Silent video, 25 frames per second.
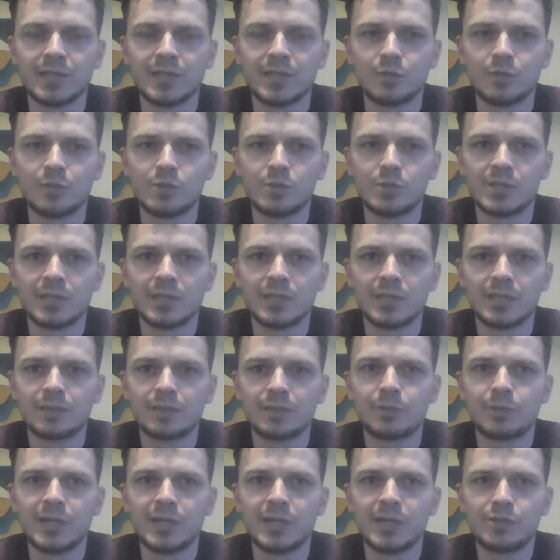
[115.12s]
was
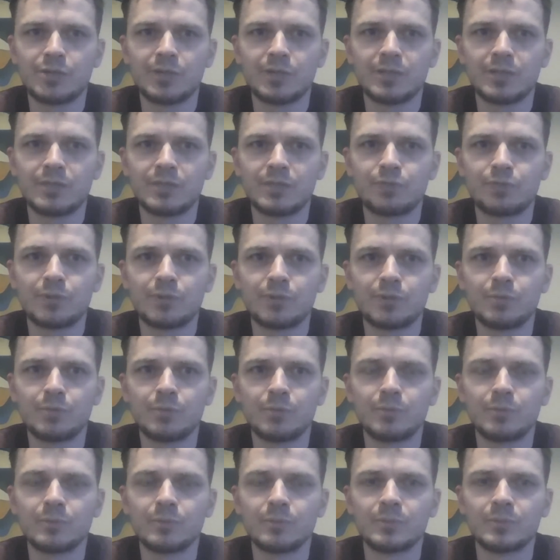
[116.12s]
graduated
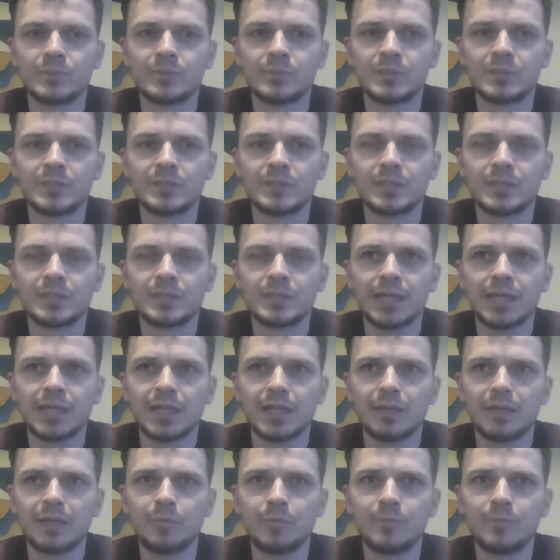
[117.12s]
from
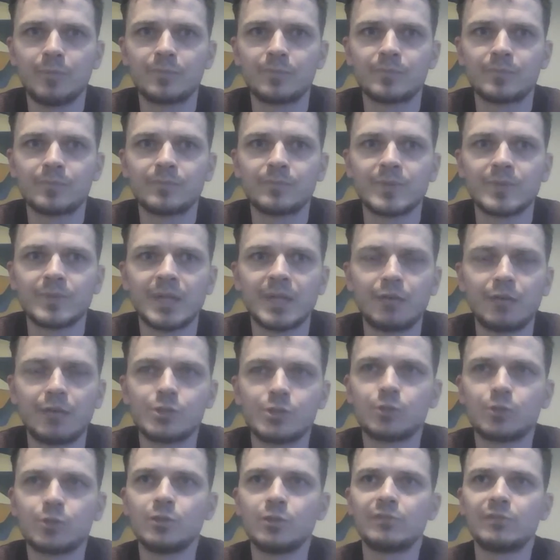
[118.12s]
the
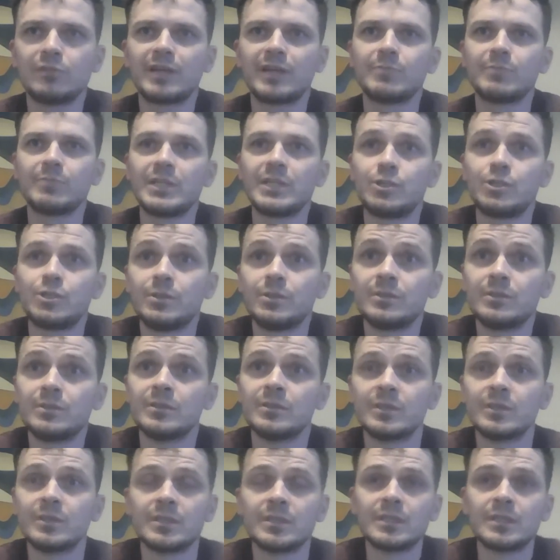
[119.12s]
Irish School of Animation
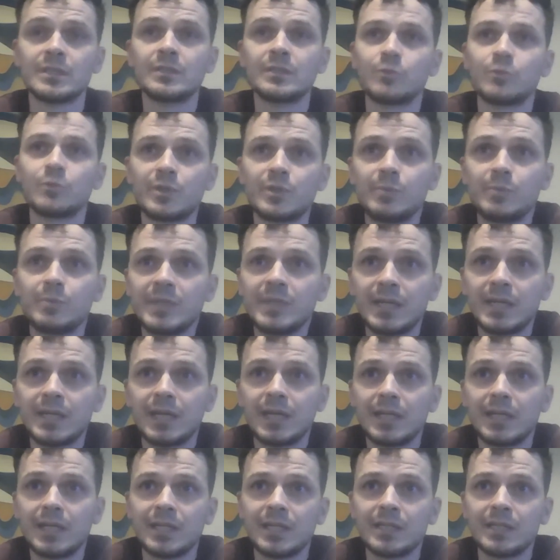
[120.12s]
with a
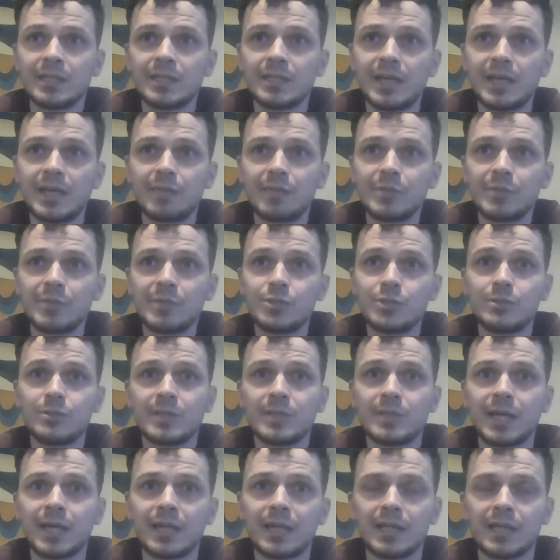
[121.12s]
BA in
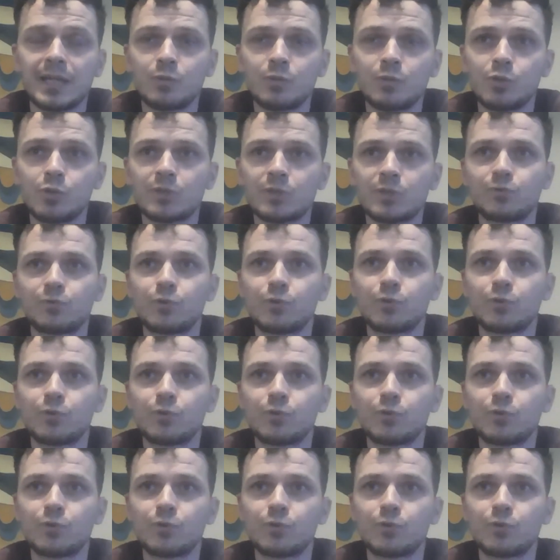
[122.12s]
animation, and had worked